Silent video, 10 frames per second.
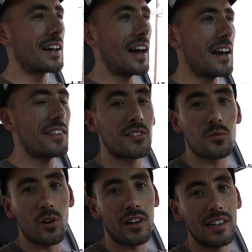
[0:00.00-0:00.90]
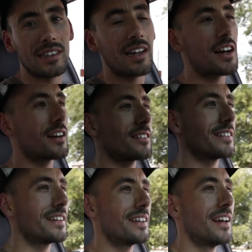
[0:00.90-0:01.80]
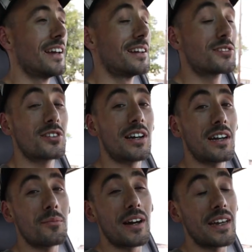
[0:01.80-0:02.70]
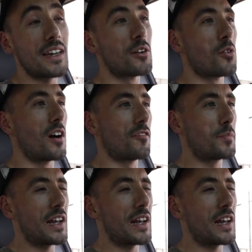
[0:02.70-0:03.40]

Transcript: the guy that's working there is talking my ear off.